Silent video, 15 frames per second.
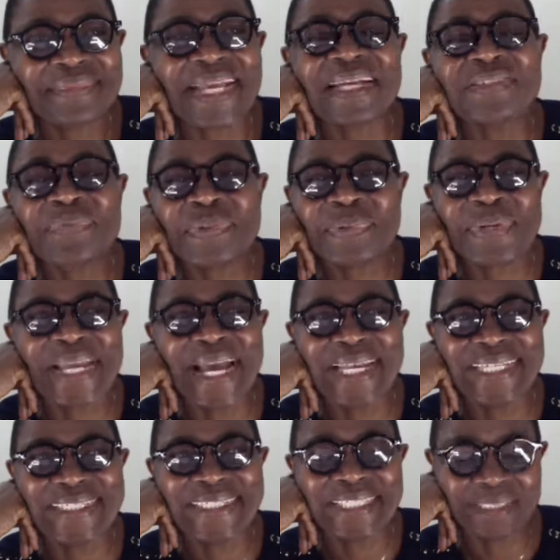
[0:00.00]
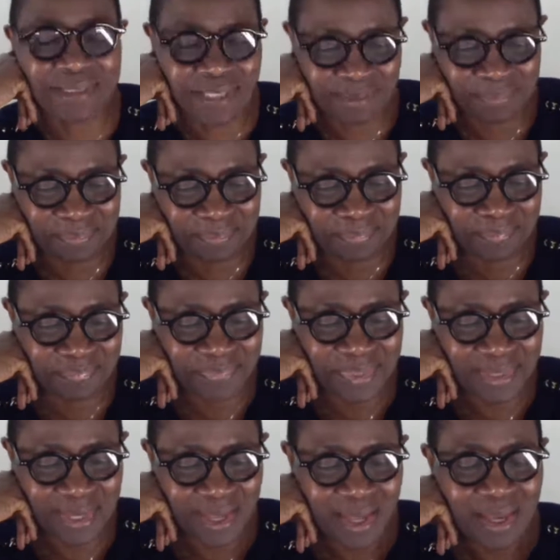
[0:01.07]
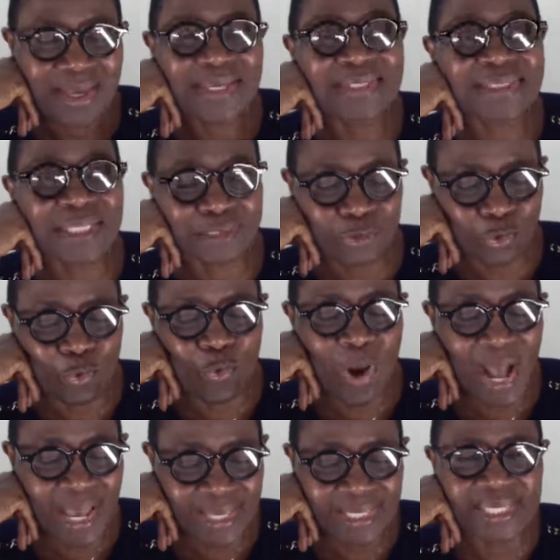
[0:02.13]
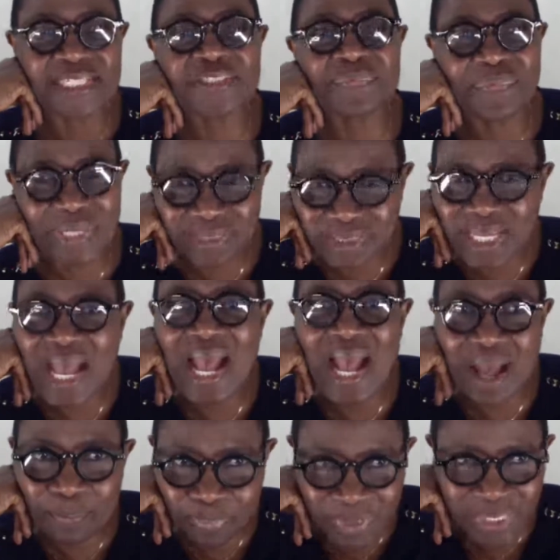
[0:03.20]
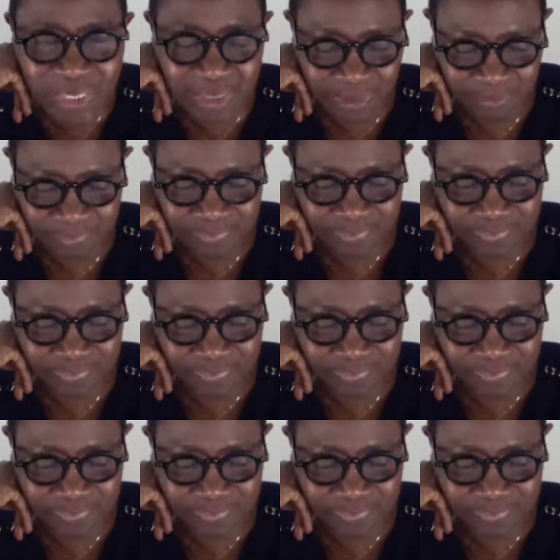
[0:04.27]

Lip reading: that's the reality. It says, so why is this happening?